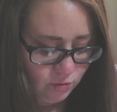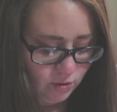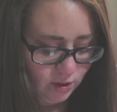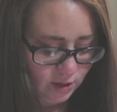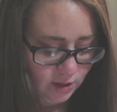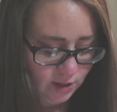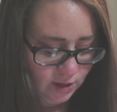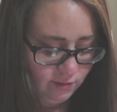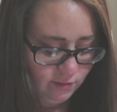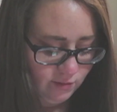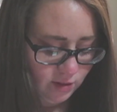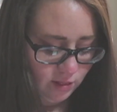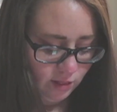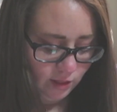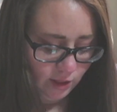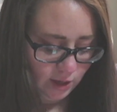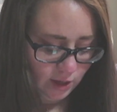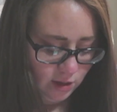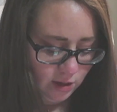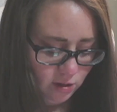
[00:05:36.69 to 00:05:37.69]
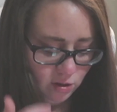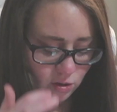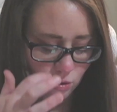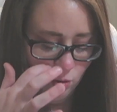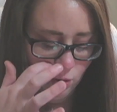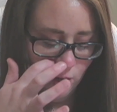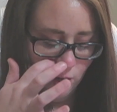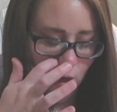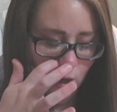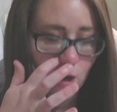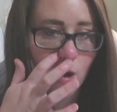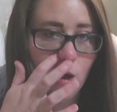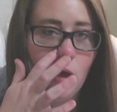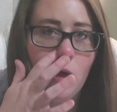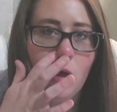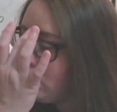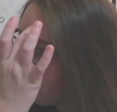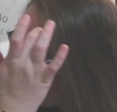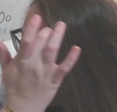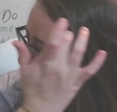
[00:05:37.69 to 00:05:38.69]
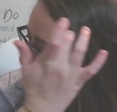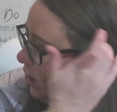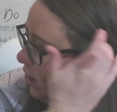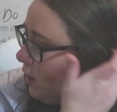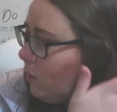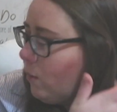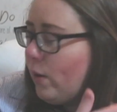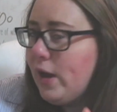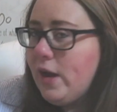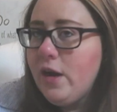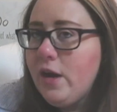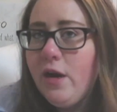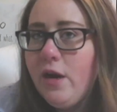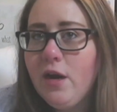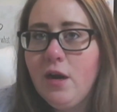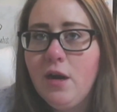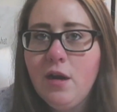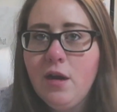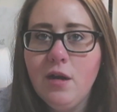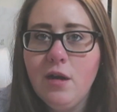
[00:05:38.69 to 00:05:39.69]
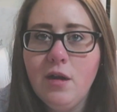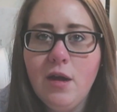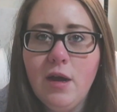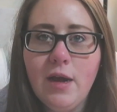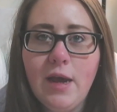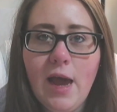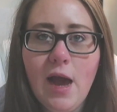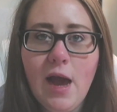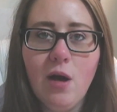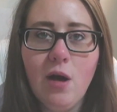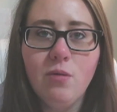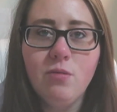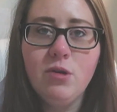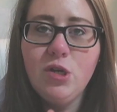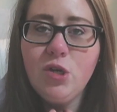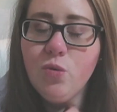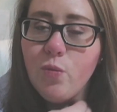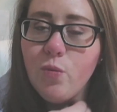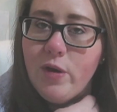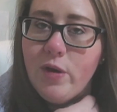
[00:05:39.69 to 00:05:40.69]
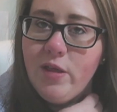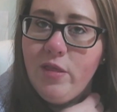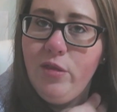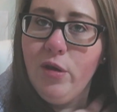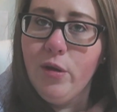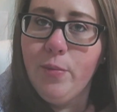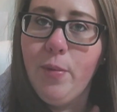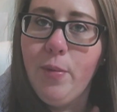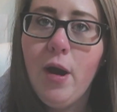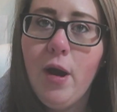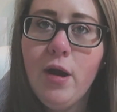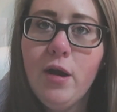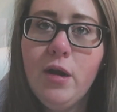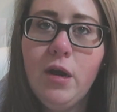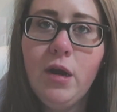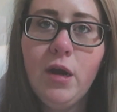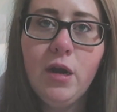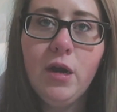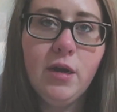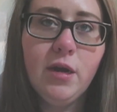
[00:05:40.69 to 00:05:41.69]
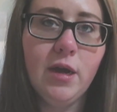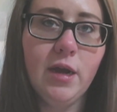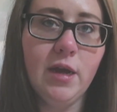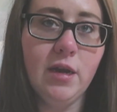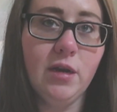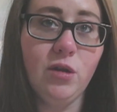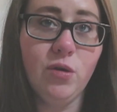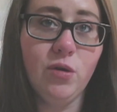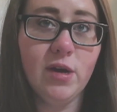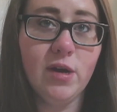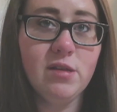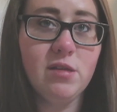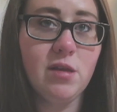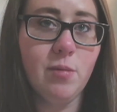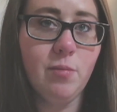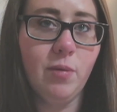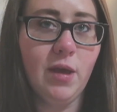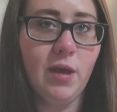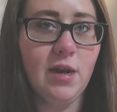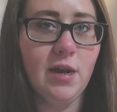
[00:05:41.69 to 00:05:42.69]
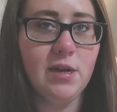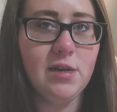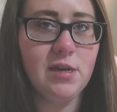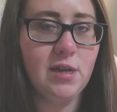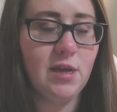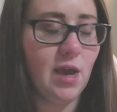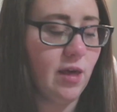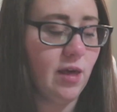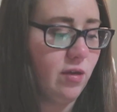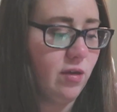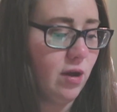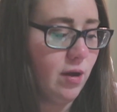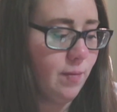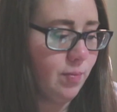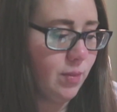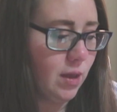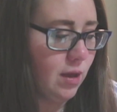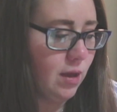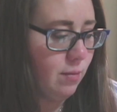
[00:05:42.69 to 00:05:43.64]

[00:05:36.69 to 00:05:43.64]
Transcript: You can even link your Wedding Wire account with your partner and you guys can plan it together.